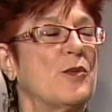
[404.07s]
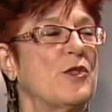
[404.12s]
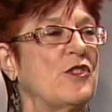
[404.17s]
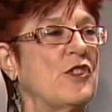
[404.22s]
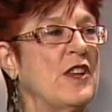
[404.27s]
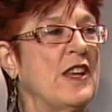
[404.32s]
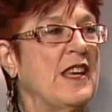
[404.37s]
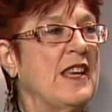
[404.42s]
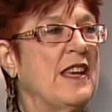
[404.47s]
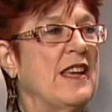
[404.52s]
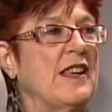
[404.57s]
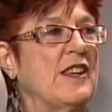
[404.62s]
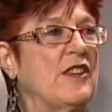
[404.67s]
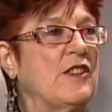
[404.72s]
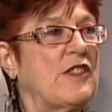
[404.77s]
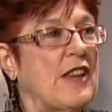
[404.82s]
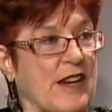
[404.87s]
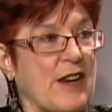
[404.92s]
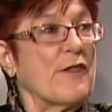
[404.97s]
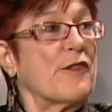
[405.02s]
was
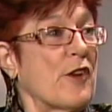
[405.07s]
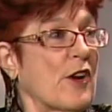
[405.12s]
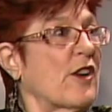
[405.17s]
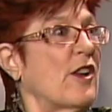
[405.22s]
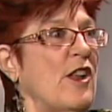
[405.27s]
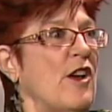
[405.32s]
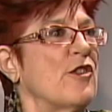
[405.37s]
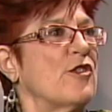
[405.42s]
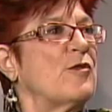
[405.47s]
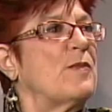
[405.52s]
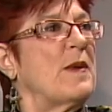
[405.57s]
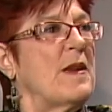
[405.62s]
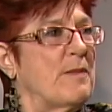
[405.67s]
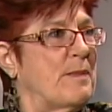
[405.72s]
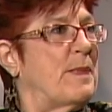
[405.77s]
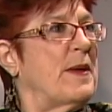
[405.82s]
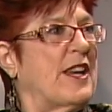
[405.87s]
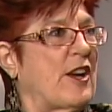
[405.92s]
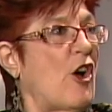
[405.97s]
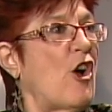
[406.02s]
take off our clothes,
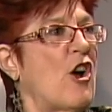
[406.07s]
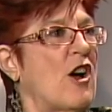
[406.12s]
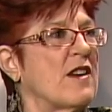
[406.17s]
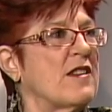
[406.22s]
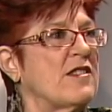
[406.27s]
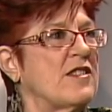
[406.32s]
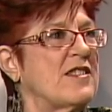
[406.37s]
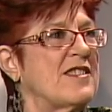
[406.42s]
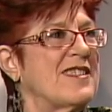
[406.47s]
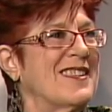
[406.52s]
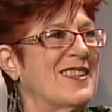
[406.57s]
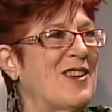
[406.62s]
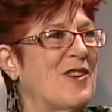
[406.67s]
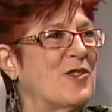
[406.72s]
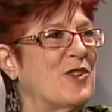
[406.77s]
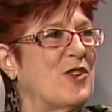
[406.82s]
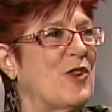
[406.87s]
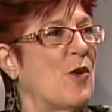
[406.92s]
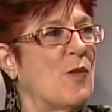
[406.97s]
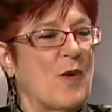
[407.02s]
because
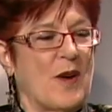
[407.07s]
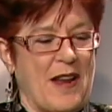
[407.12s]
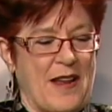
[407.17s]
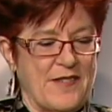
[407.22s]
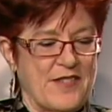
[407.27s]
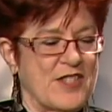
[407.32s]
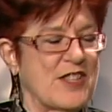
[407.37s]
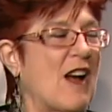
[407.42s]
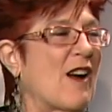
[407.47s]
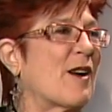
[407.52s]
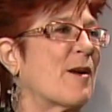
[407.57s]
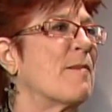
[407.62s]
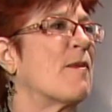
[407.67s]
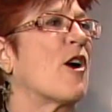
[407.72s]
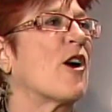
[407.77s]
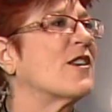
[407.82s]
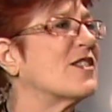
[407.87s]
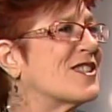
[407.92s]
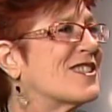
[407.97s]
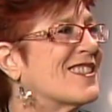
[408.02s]
you don't want to have sock
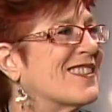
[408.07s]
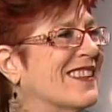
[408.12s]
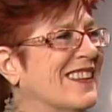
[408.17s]
marks.